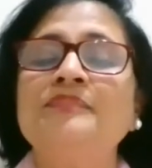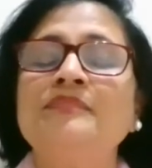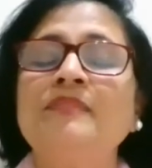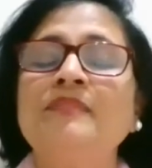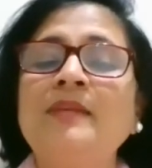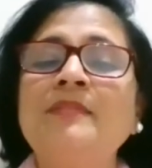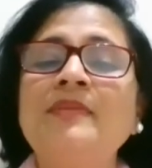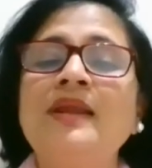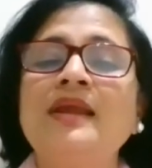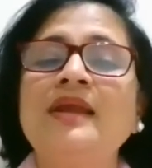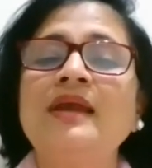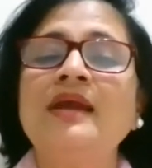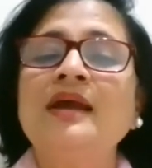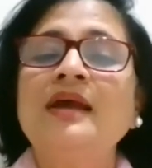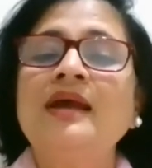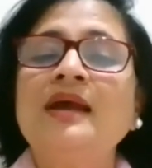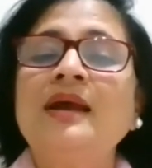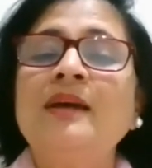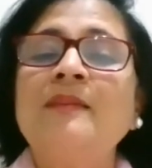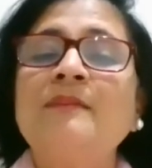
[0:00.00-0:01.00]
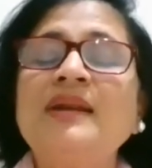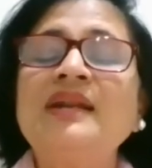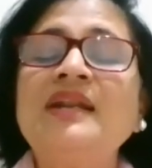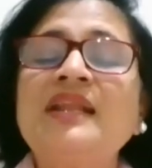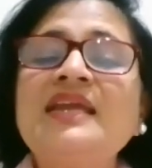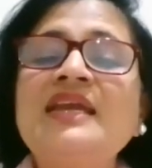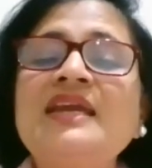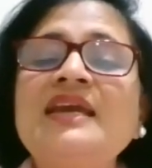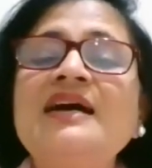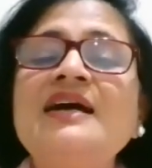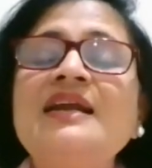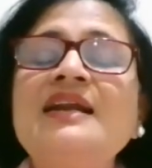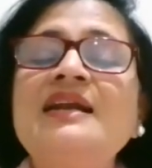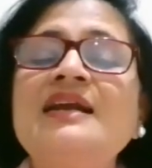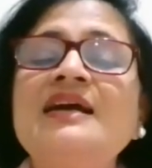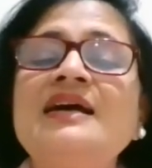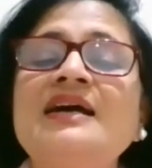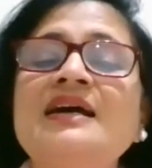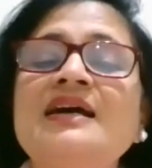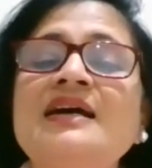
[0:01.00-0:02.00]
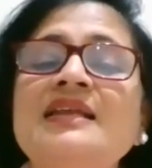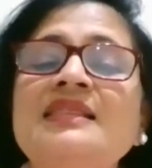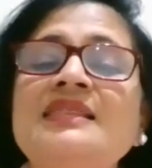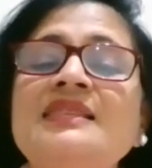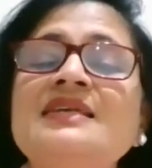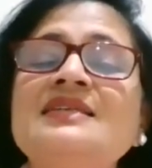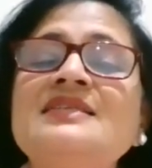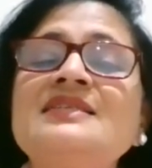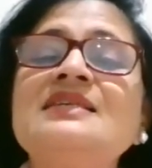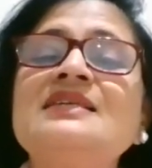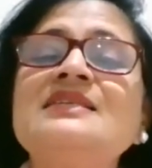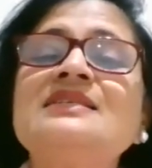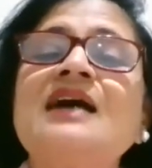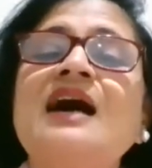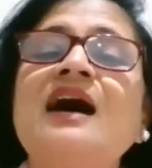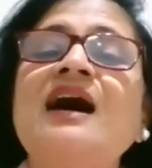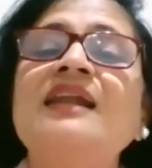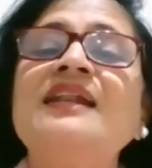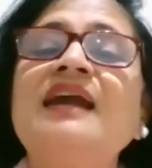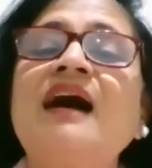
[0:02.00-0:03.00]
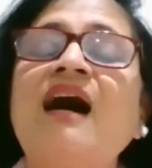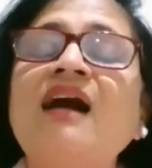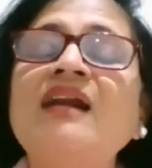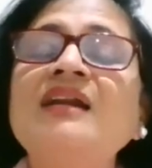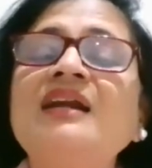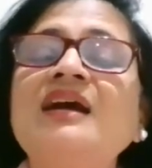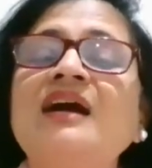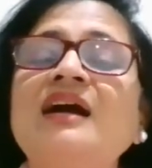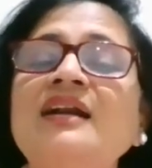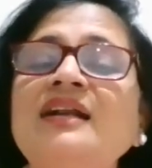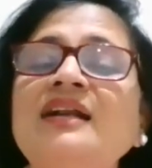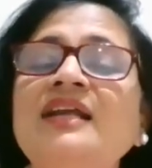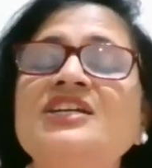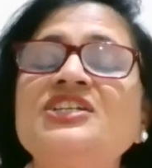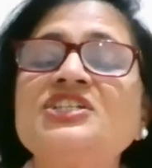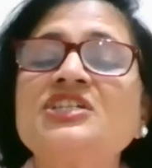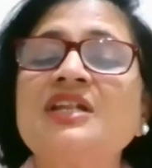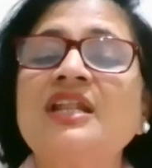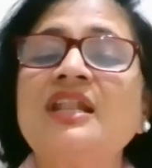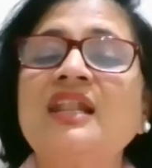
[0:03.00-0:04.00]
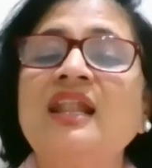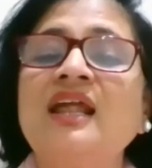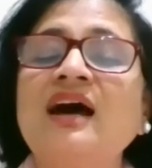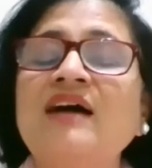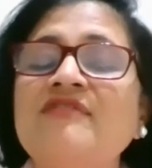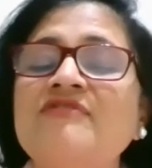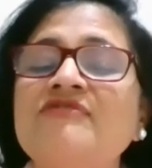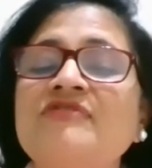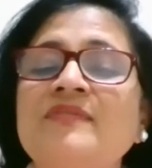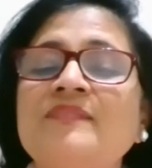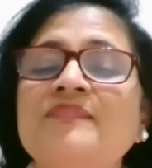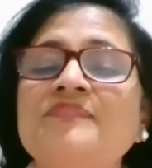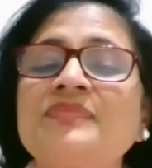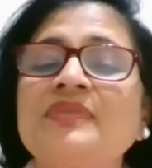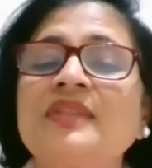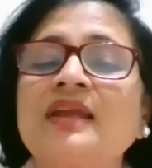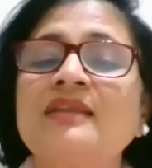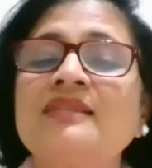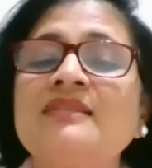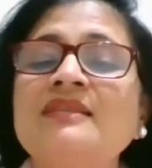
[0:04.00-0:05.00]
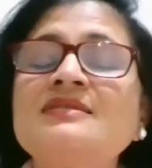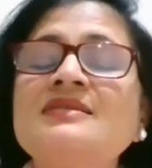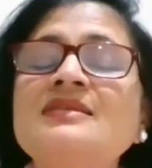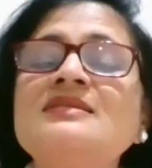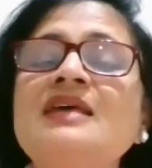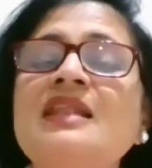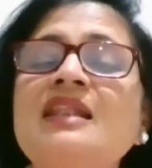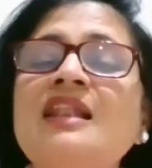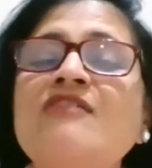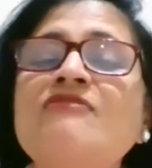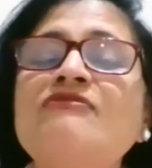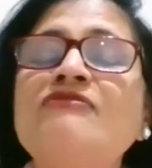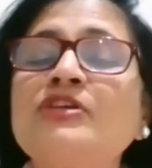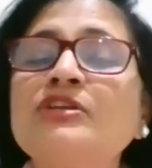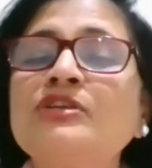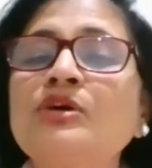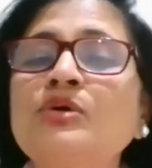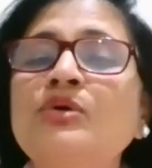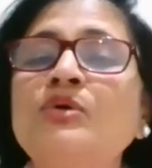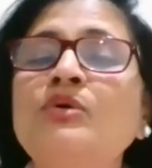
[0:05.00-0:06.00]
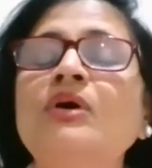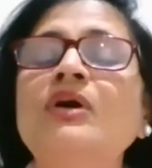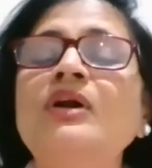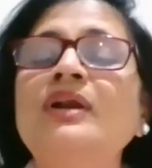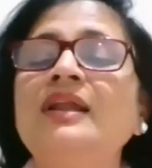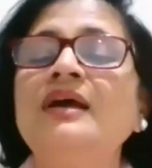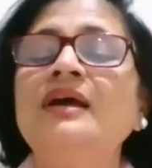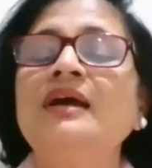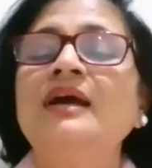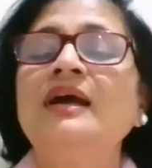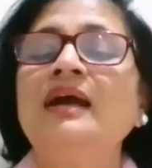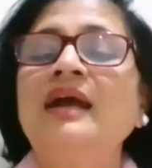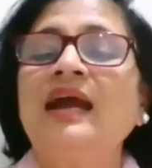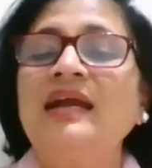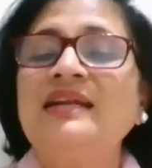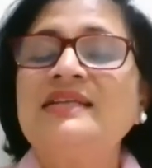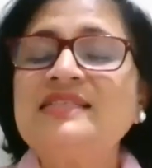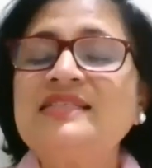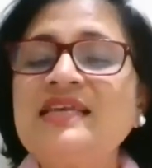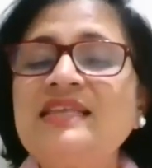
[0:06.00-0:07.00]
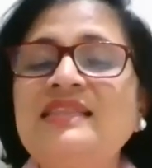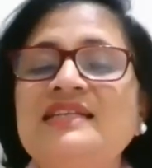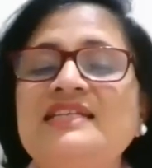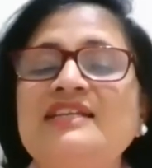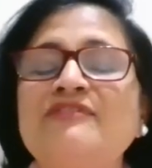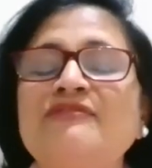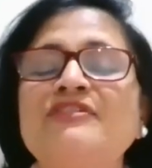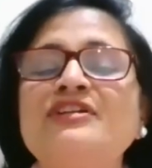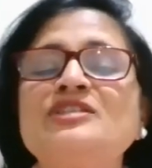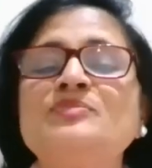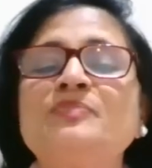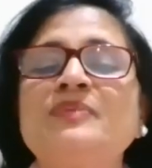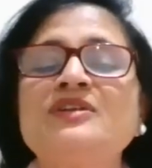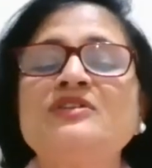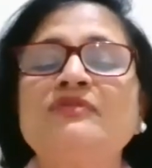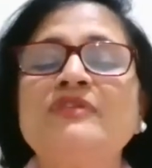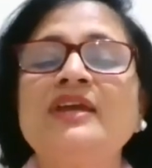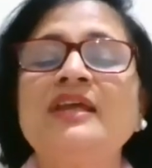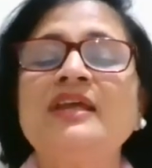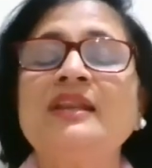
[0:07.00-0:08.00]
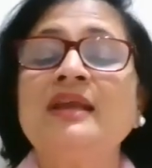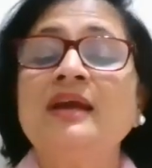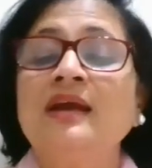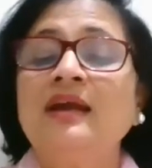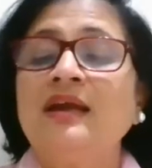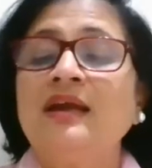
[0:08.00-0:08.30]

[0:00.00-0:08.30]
memory. But here, this is an unconditional love. This is a love for the good. And see the difference between,